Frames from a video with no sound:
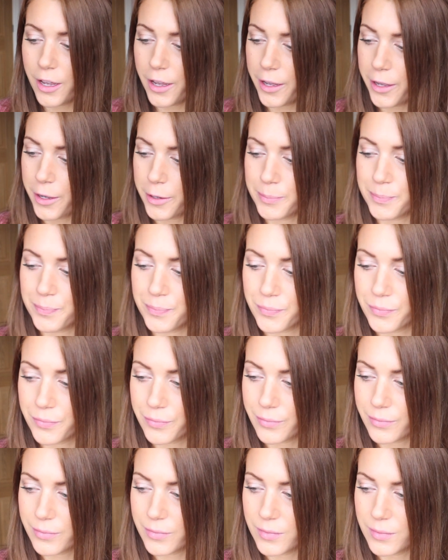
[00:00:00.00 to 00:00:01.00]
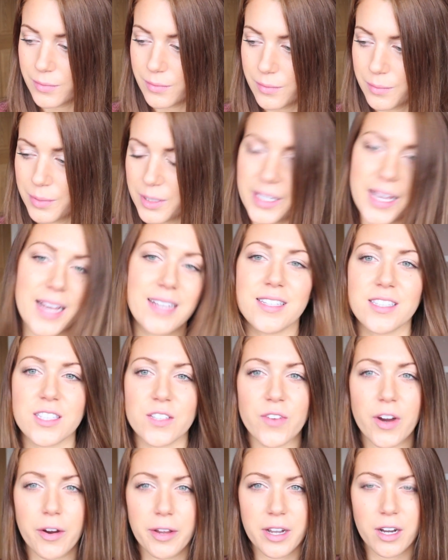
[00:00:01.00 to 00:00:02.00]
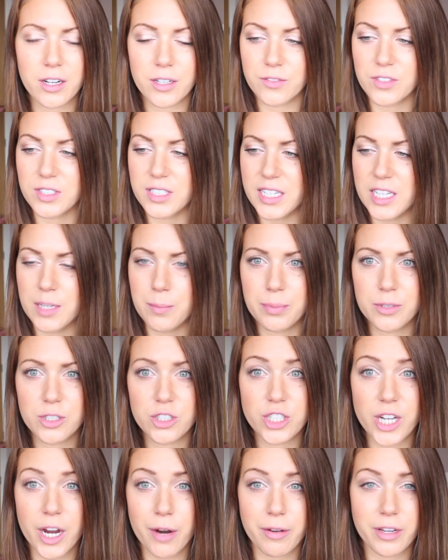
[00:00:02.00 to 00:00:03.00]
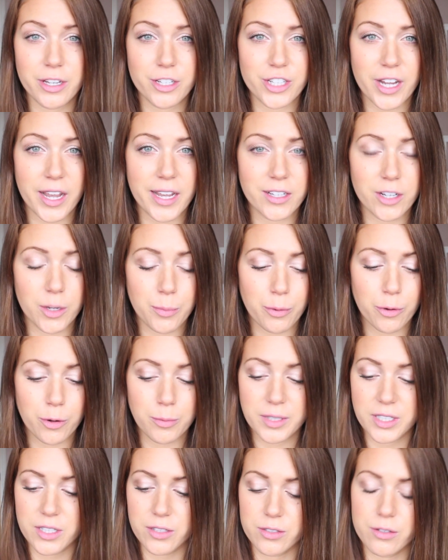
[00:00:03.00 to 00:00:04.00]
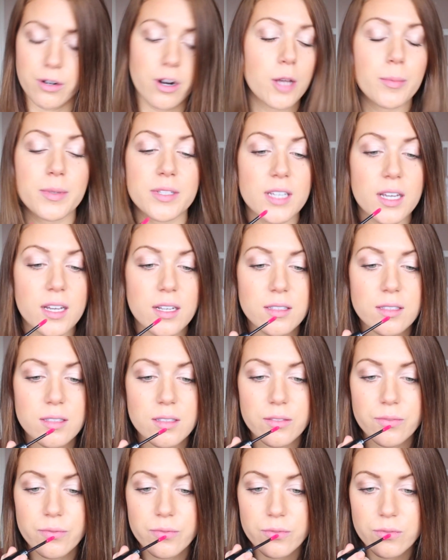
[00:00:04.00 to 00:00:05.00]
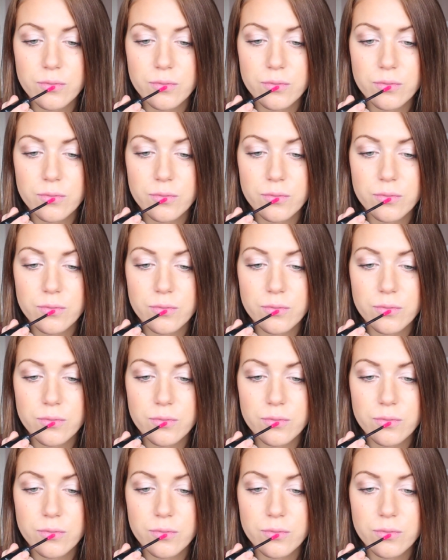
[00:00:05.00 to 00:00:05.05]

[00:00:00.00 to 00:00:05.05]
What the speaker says: but yes, it's a very kind of deep cherry shade, I'd probably describe it as.